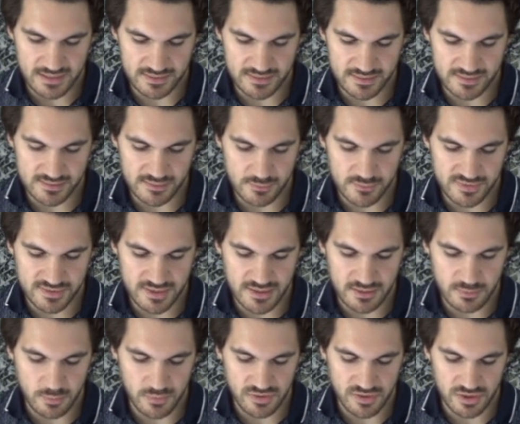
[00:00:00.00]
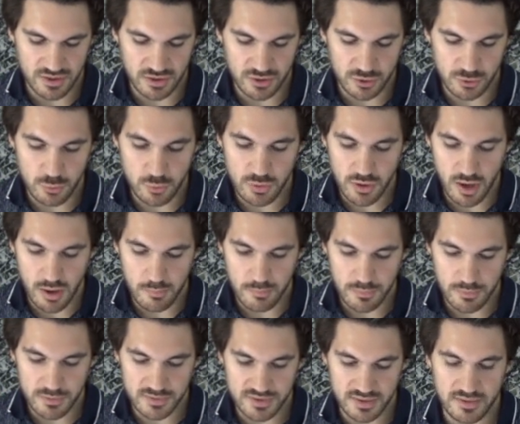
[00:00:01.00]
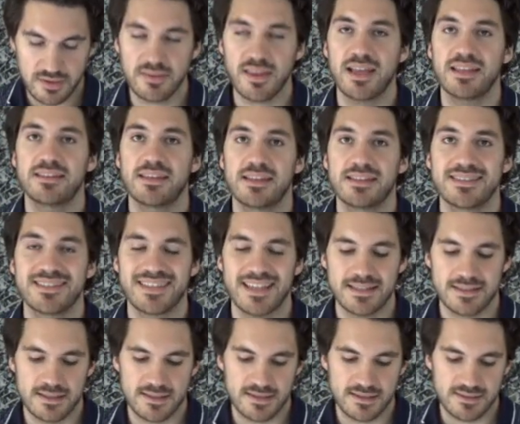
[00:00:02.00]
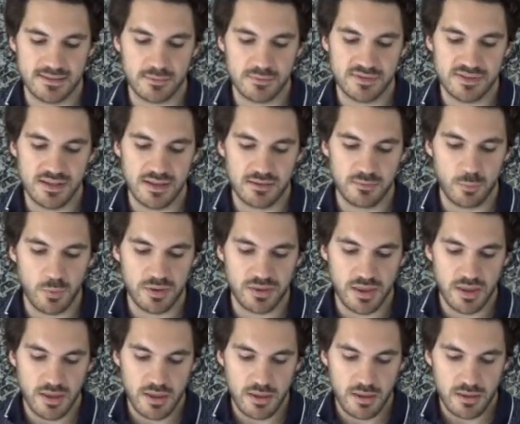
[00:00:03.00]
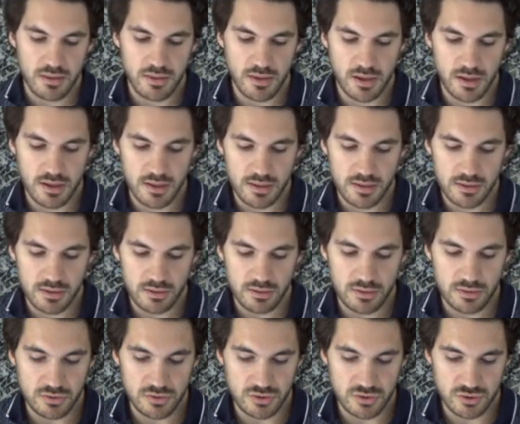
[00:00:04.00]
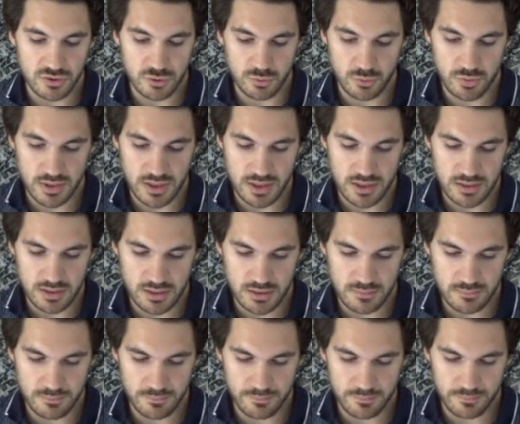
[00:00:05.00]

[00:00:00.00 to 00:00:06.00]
is associated with the cucumbers and the 99 cents is associated with the zucchini.